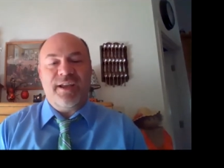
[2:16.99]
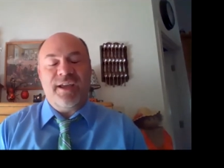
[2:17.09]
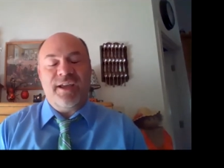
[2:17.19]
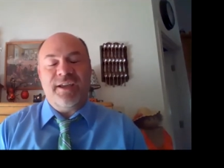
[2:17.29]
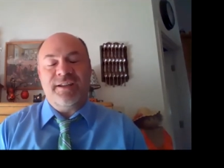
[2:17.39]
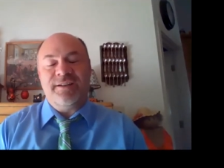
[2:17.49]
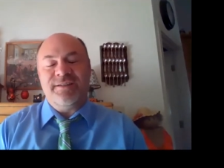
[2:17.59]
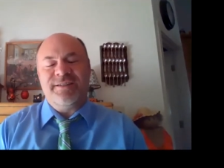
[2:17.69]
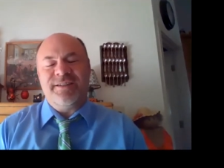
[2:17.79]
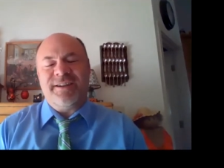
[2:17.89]

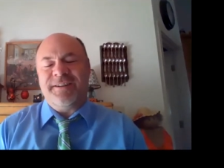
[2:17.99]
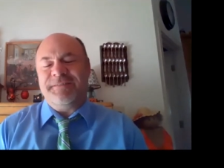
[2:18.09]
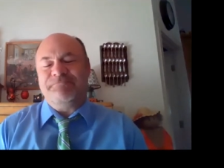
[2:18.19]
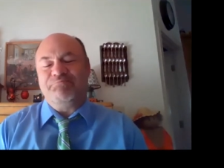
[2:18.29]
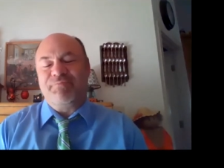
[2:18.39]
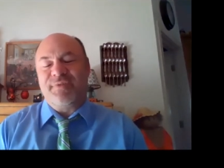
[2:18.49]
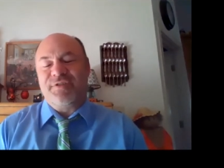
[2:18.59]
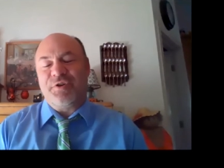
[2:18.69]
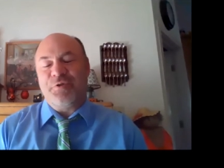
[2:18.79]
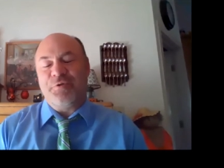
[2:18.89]
And um,
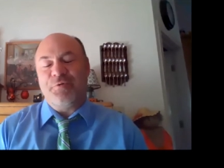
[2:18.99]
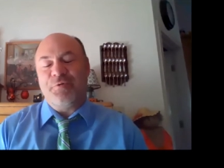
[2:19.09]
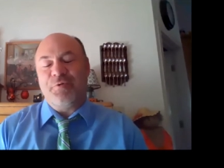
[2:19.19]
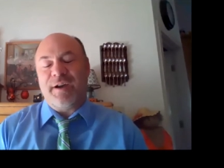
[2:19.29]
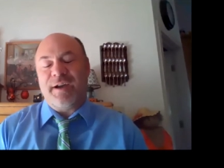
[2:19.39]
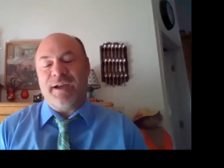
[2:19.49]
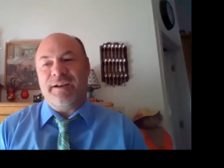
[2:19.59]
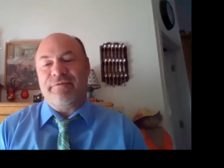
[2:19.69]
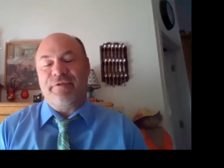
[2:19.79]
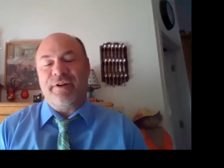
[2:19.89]
so I
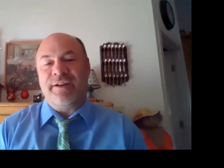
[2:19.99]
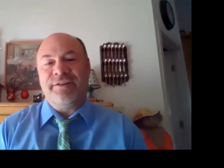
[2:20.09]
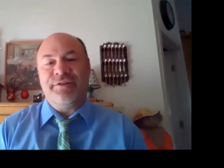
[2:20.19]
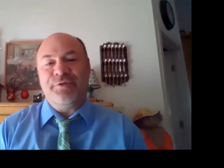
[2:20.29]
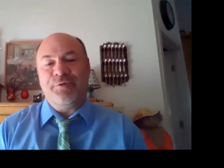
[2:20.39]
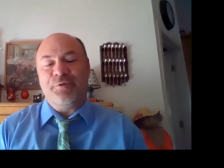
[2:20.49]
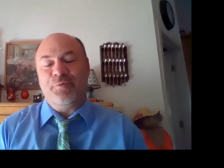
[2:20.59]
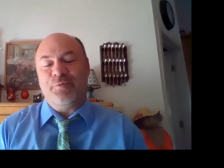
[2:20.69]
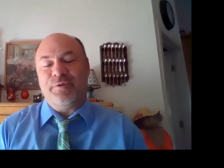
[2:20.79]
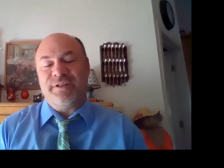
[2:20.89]
had a friend
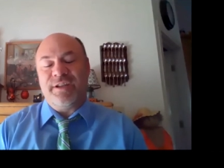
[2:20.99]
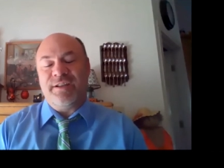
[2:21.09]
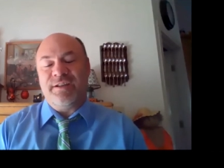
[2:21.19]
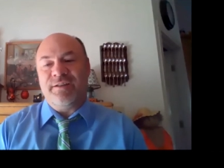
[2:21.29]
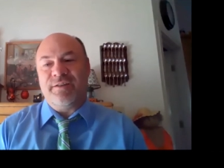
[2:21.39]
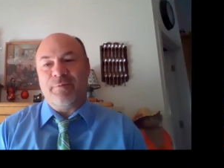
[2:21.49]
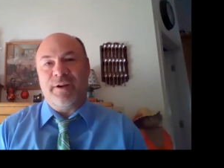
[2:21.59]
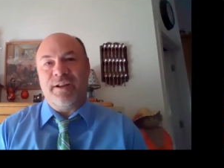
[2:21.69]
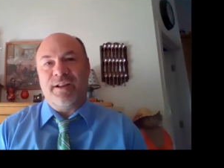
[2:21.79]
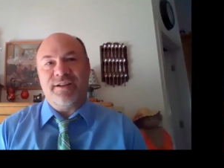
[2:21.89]
who was in the
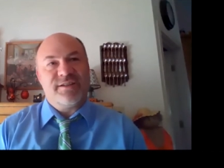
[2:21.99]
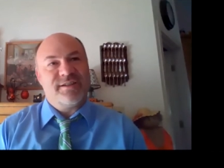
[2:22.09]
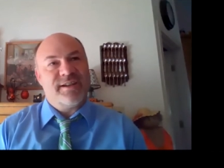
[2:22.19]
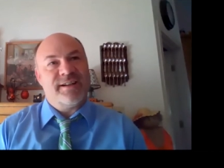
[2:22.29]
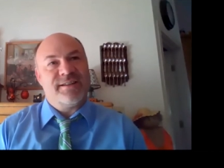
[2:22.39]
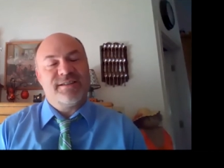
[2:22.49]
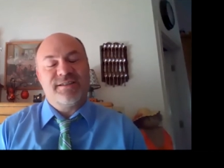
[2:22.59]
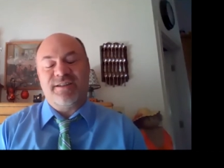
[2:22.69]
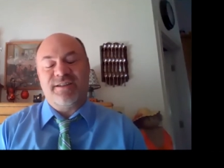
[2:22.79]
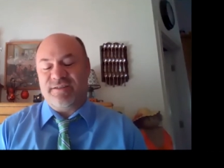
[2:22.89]
radiologic
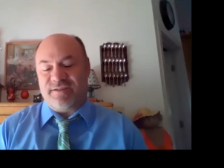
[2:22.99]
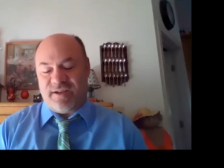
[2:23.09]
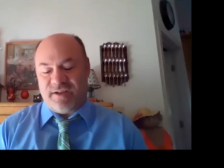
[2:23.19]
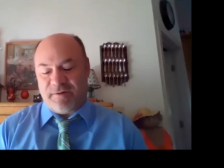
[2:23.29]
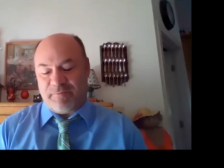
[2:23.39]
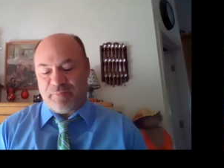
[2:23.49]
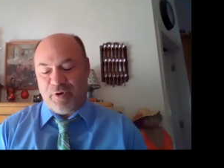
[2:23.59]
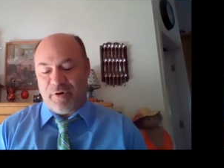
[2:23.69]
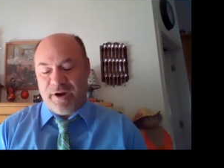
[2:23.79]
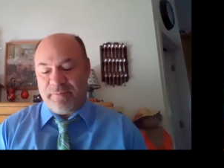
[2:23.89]
science um,
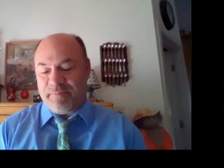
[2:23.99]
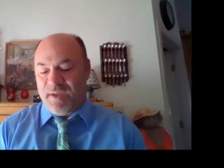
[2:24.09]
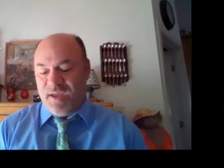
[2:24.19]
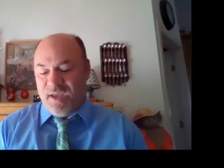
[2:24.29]
program,